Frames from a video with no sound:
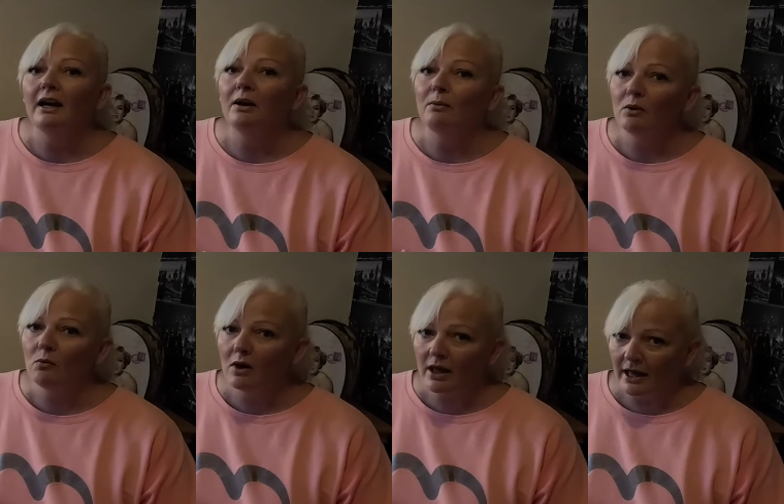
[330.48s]
I will
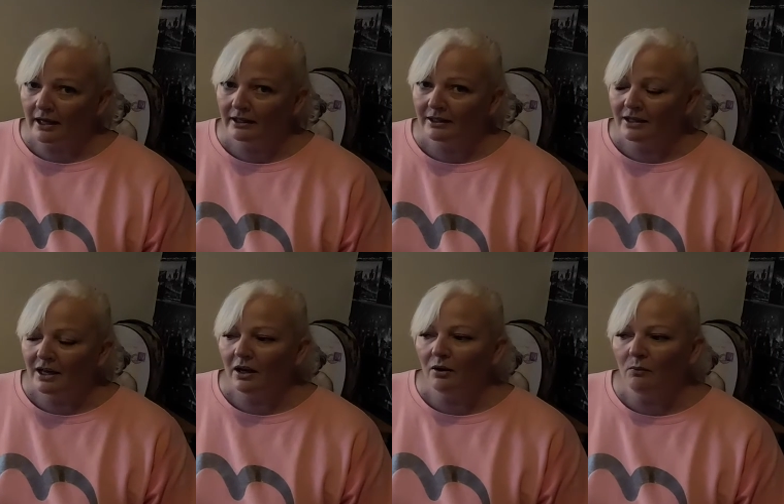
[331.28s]
work,
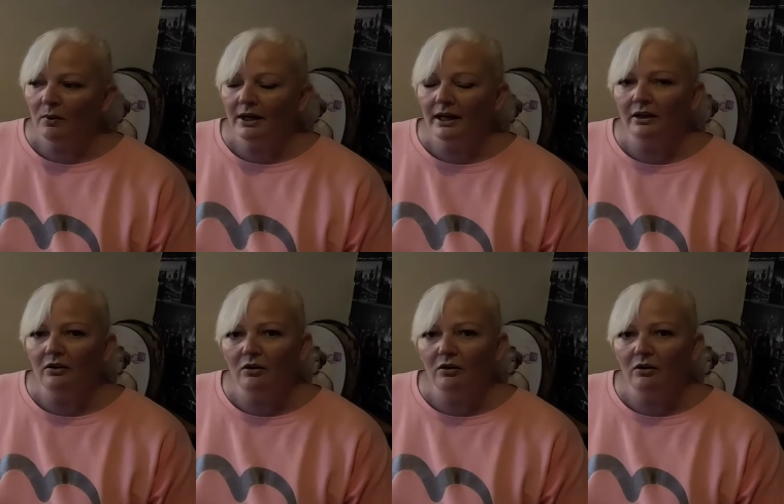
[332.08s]
and when I